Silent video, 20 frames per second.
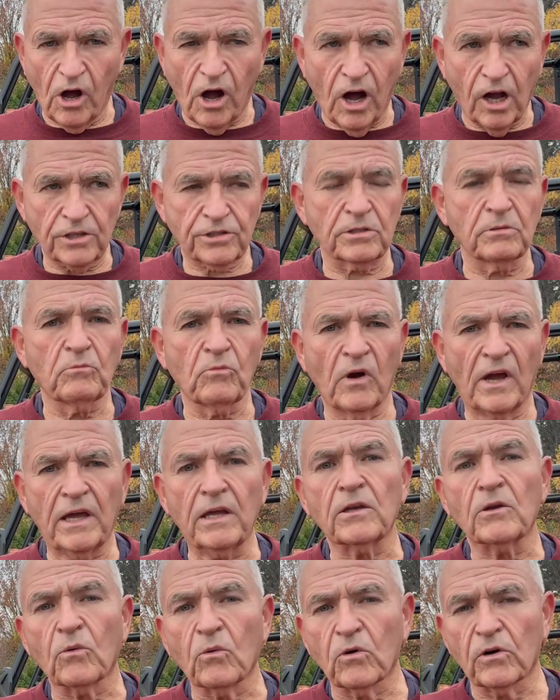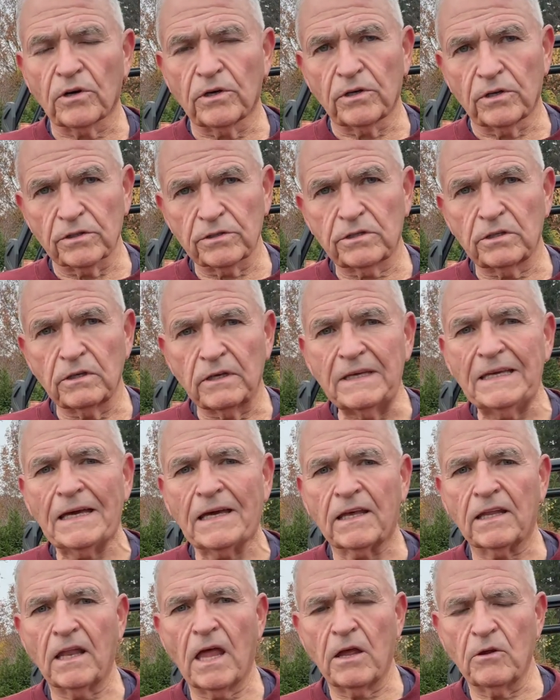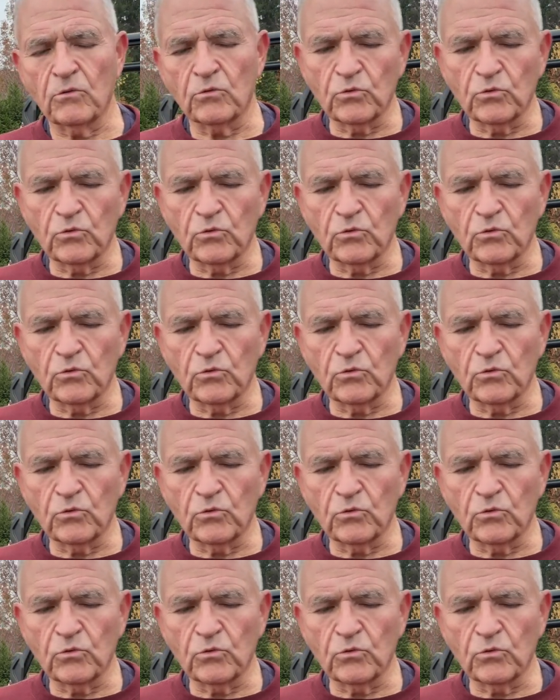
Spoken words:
awesome way in the world to get a